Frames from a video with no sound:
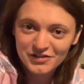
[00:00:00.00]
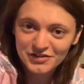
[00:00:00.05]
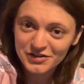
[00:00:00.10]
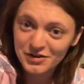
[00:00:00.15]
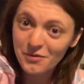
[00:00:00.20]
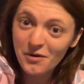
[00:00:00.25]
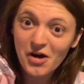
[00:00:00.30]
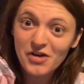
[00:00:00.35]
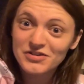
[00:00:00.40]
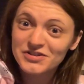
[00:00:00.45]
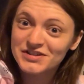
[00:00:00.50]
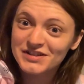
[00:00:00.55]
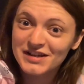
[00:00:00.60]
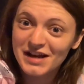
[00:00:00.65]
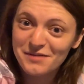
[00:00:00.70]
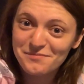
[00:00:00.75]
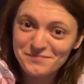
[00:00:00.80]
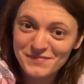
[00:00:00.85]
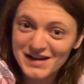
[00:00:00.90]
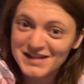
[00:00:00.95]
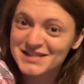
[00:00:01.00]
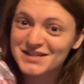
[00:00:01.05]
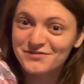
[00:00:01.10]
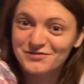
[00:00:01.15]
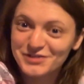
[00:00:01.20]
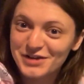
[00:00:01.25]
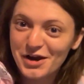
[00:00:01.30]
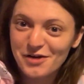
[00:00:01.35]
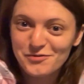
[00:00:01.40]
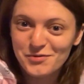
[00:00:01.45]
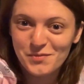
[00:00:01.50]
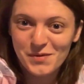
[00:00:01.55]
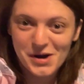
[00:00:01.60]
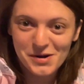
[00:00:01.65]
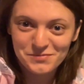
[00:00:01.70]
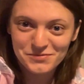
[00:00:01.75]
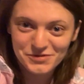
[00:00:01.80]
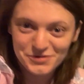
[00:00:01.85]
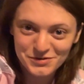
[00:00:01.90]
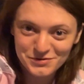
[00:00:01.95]
So honestly, I'm massively
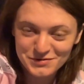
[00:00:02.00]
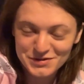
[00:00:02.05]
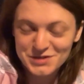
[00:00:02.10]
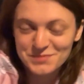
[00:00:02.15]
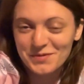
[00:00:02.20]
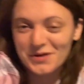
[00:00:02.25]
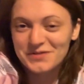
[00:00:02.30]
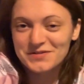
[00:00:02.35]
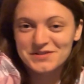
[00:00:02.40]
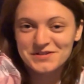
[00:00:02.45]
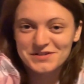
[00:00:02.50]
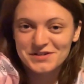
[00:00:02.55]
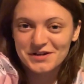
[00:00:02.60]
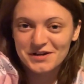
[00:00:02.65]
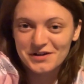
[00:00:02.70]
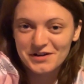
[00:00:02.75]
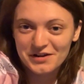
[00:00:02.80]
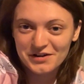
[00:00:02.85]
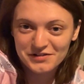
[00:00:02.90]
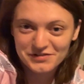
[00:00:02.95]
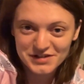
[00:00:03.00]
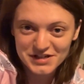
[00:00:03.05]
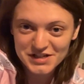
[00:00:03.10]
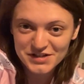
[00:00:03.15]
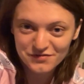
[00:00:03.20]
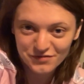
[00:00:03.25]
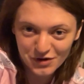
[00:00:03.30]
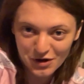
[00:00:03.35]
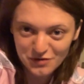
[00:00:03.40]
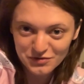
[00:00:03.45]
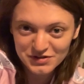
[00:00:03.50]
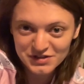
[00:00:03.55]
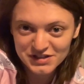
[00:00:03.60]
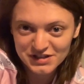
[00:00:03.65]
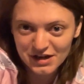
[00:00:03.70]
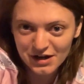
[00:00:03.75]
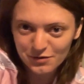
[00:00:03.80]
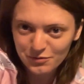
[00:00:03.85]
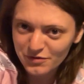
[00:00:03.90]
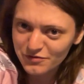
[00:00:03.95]
overwhelmed at the response to uh, these vlogs.
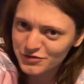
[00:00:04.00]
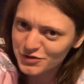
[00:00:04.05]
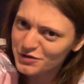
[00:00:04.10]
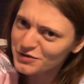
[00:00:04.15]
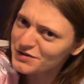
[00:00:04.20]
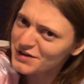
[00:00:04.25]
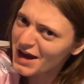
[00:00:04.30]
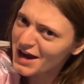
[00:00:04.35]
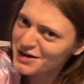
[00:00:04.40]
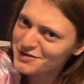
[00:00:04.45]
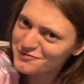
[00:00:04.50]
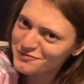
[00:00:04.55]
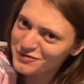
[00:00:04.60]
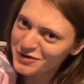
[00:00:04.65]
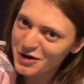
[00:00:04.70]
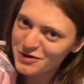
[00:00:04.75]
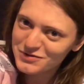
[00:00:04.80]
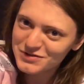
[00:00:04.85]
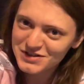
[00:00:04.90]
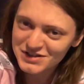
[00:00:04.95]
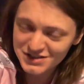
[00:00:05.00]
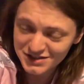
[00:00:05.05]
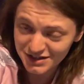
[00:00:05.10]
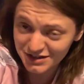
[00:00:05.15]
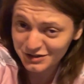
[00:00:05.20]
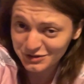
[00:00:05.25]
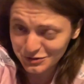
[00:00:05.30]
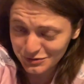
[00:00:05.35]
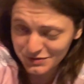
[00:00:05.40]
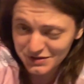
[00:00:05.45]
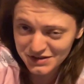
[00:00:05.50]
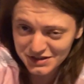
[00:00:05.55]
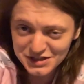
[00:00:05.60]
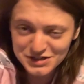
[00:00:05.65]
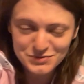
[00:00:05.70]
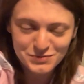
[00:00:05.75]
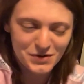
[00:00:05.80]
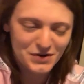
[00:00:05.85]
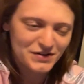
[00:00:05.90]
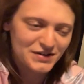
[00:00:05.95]
Uh, we've done nine vlogs, including
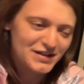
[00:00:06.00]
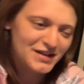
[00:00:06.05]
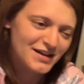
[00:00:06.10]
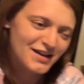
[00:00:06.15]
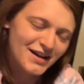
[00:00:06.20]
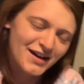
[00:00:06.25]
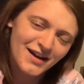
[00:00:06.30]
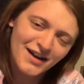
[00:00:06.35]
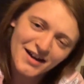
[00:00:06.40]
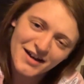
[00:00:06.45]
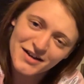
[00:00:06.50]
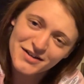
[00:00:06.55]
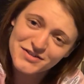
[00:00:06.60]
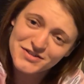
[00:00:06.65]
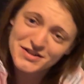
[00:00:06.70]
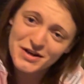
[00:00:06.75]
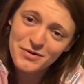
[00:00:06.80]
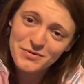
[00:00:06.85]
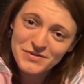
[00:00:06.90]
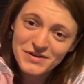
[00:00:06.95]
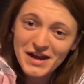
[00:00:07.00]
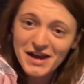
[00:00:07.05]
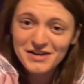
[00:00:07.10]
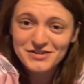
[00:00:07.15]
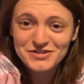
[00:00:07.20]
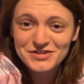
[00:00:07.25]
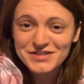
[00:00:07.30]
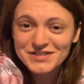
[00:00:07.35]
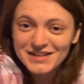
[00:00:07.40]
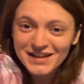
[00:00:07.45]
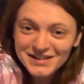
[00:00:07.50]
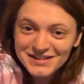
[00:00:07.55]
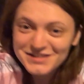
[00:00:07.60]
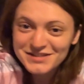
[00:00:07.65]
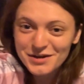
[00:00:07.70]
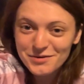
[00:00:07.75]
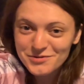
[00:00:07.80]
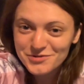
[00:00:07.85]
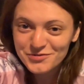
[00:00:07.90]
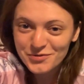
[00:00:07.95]
this one. Uh, so yeah, just thanks
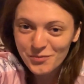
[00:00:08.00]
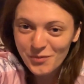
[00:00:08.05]
so much for